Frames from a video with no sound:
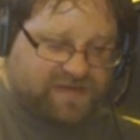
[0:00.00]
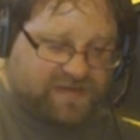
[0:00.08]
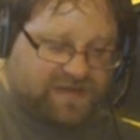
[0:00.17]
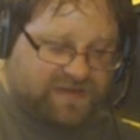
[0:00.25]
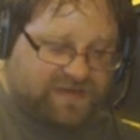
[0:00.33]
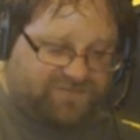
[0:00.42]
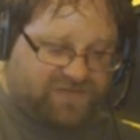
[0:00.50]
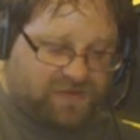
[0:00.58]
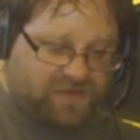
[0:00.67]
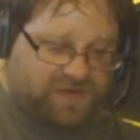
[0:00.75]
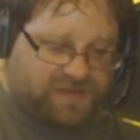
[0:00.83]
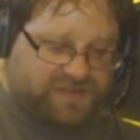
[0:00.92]
give
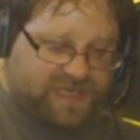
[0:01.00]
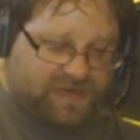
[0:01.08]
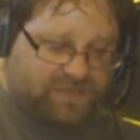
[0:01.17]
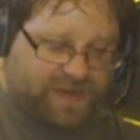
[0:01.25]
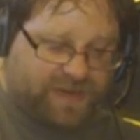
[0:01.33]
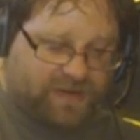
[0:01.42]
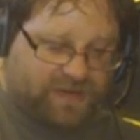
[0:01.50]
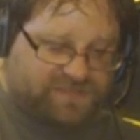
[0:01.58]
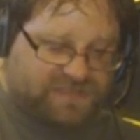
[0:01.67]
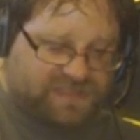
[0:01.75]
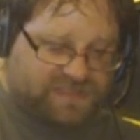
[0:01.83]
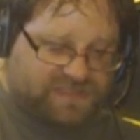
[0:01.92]
viewers a rare glimpse
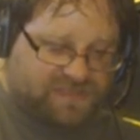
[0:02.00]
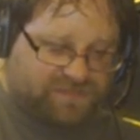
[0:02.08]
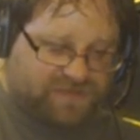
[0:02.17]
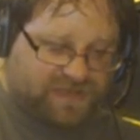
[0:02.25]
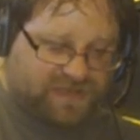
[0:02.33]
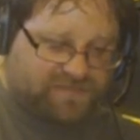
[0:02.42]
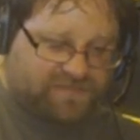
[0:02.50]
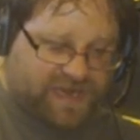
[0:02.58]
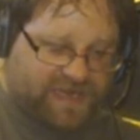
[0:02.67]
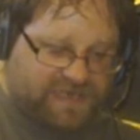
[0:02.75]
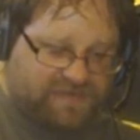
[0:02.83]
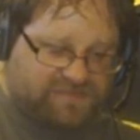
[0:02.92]
into the brilliant
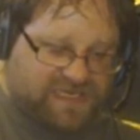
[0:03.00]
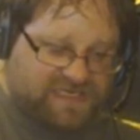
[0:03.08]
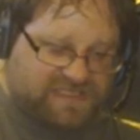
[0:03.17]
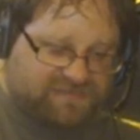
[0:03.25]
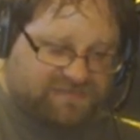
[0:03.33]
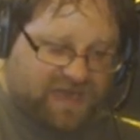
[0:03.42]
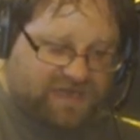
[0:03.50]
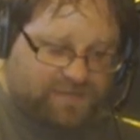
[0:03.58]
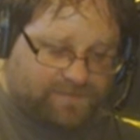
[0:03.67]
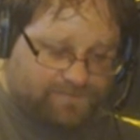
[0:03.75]
mind of Dennis Potter.